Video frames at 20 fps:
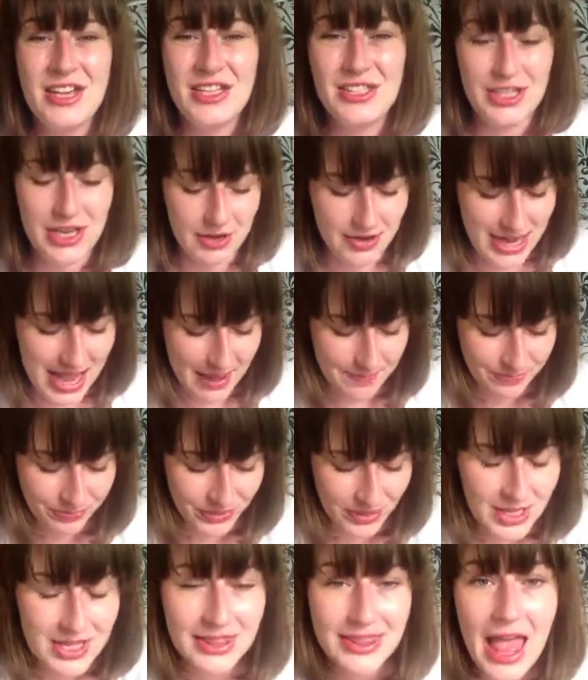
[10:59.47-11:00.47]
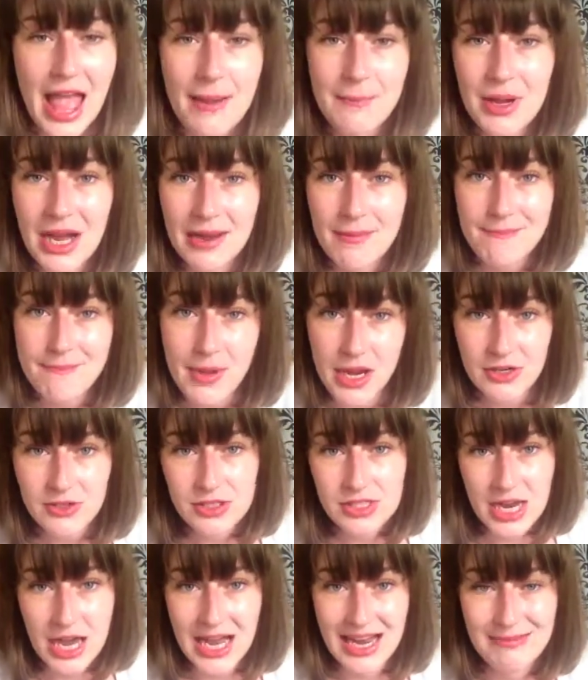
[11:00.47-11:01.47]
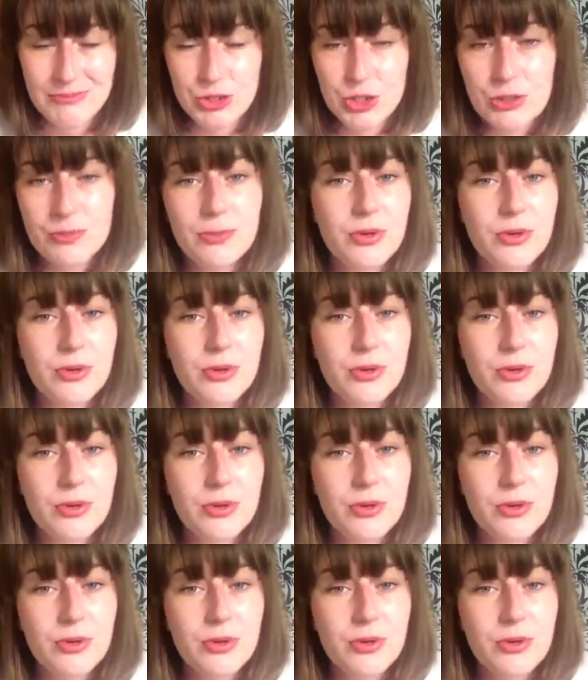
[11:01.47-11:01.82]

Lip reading: So yeah, they're my most hyped up